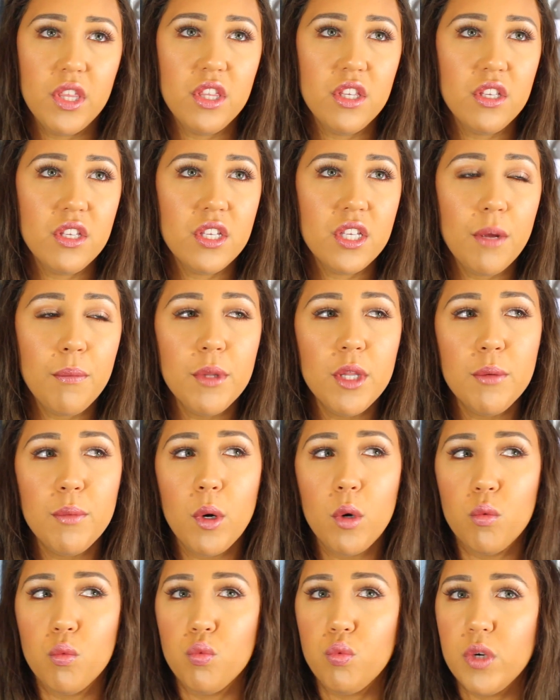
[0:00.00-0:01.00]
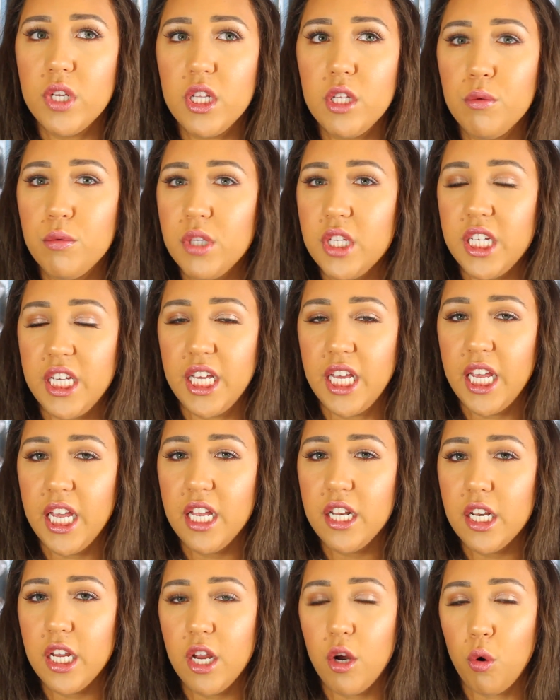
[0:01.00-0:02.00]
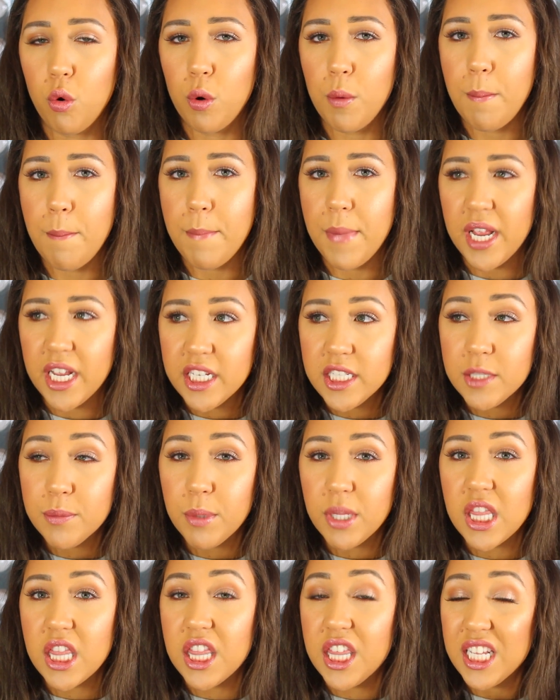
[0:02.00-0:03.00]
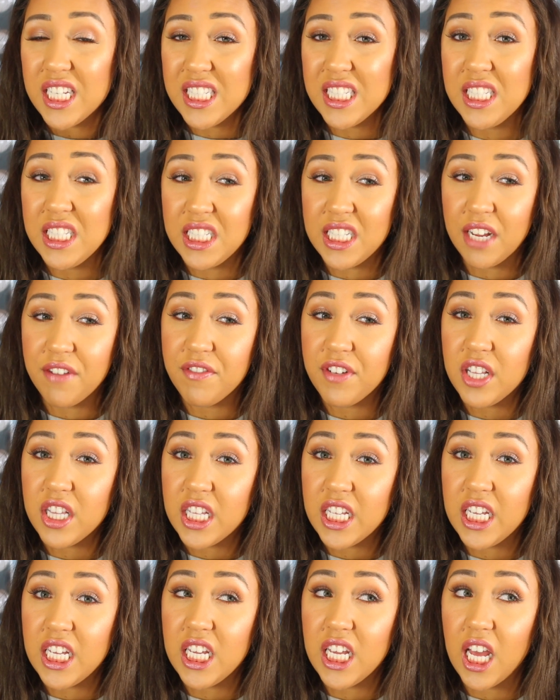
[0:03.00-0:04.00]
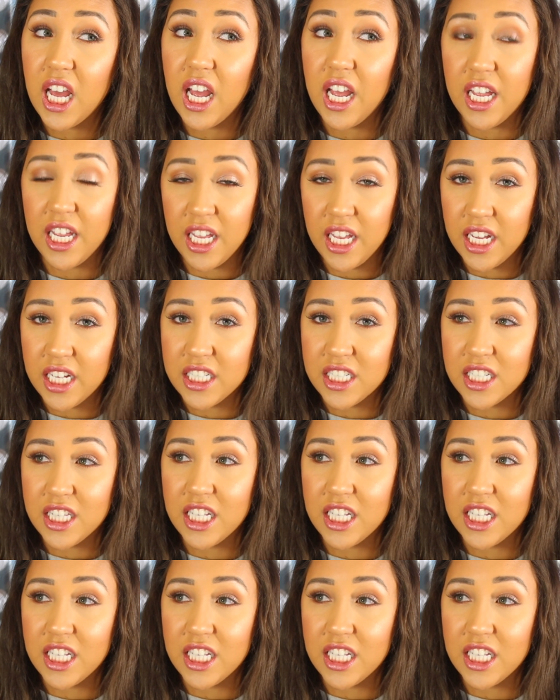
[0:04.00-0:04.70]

some of them are really hit or miss, but this is definitely a hit.